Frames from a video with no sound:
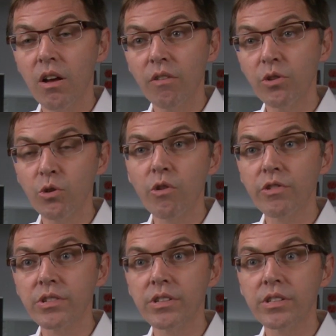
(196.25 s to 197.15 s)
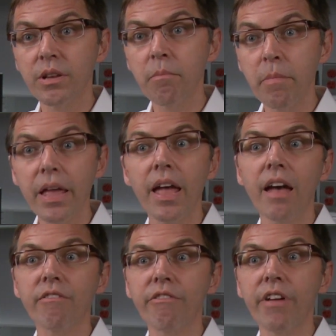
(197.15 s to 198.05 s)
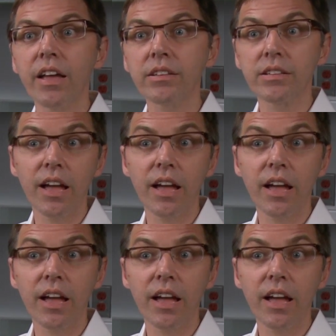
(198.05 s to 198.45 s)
of the nervous system may have effects,